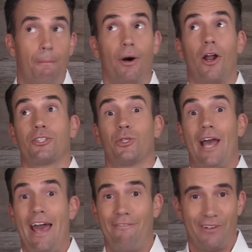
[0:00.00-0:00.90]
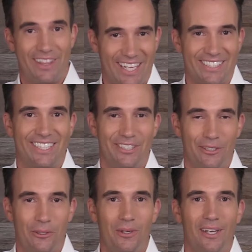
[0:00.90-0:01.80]
but also everything to
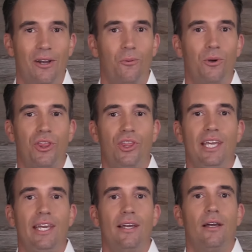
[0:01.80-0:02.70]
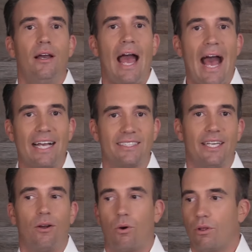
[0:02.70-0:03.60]
do with the
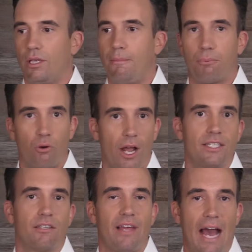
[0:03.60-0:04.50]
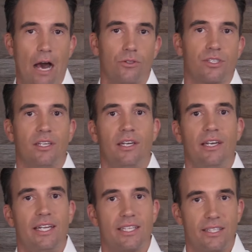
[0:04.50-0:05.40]
asset or the price of the house
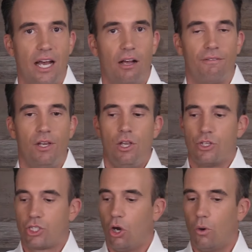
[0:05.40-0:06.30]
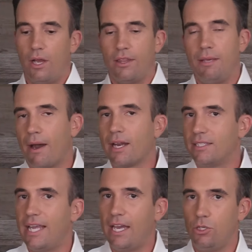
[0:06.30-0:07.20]
itself. So the amount
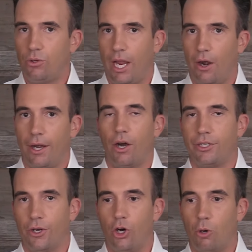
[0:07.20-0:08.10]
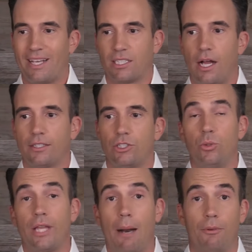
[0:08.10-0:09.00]
of debt you carry on your home has a lot to
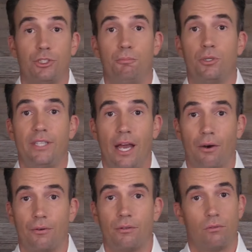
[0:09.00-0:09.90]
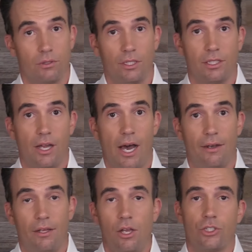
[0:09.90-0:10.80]
do with how much you put down, does it not?
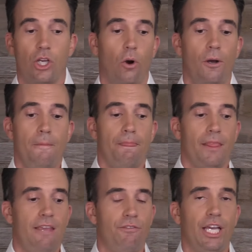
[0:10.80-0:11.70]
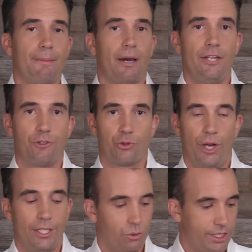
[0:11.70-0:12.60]
So if you think about interest
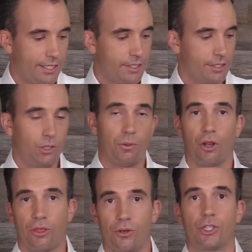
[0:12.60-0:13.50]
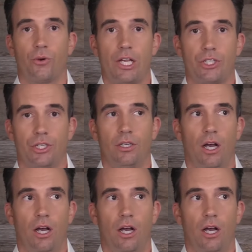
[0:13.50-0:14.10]
rates, which gets us into our third question